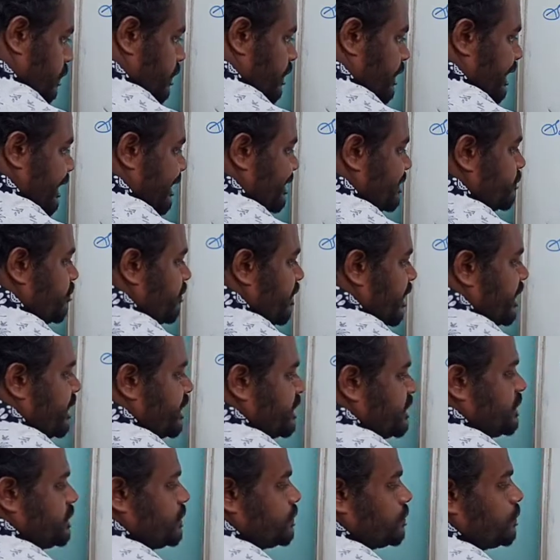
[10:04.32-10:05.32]
x
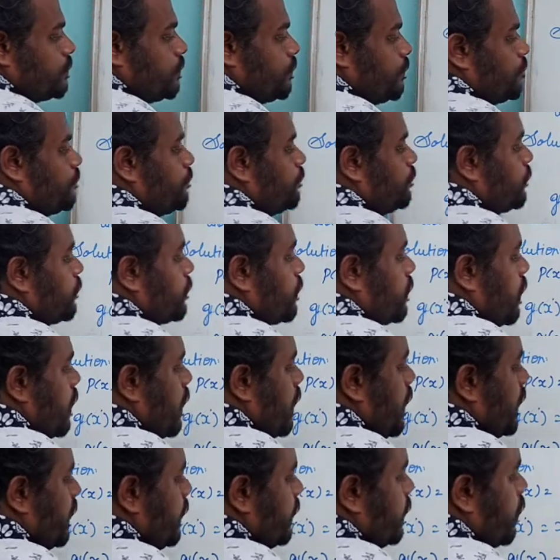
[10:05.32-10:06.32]
minus 2,
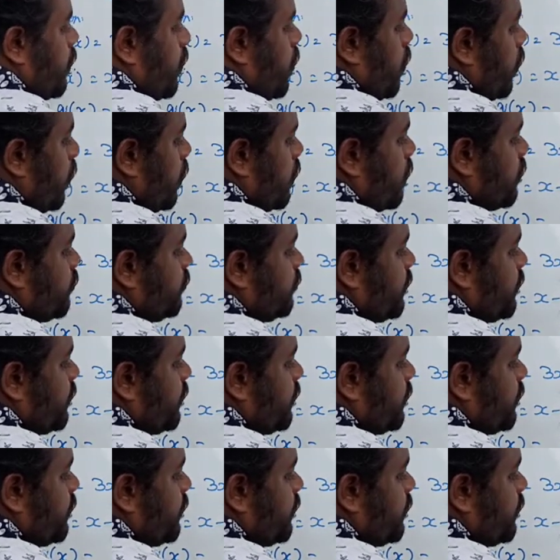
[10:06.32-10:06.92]
and R of